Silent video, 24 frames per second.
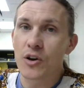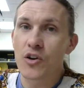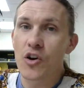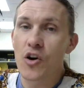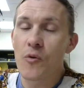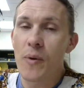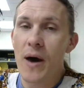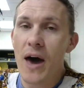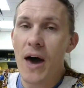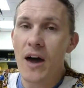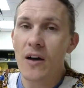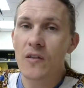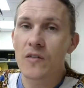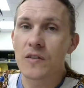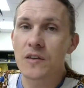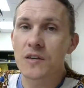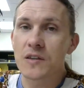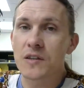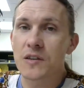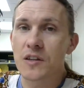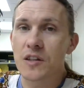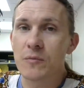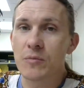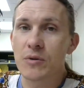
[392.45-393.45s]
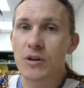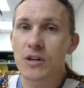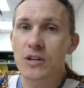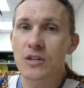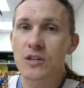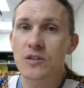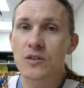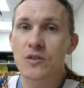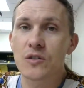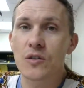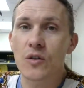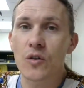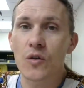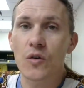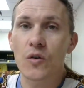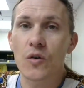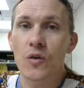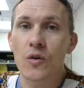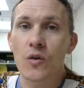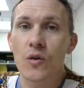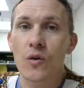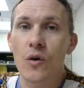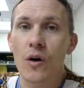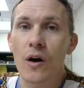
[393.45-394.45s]
Go back to the syllabus,
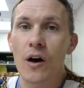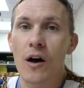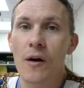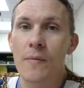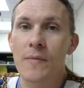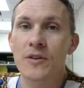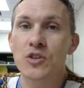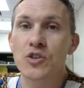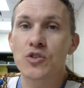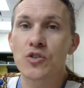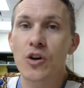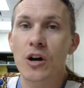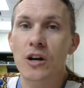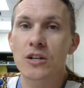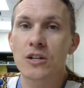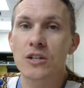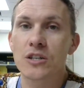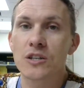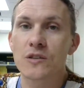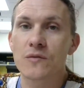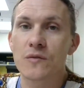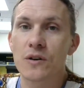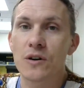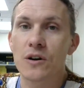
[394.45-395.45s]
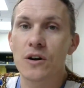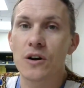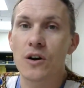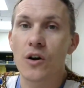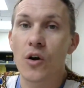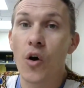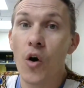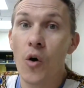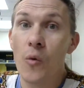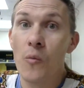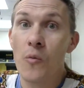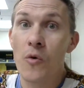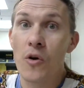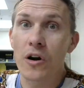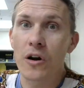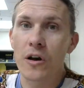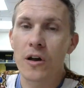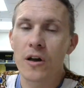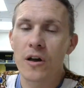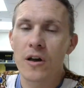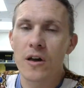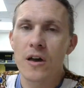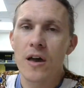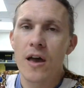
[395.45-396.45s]
to instructions for homework,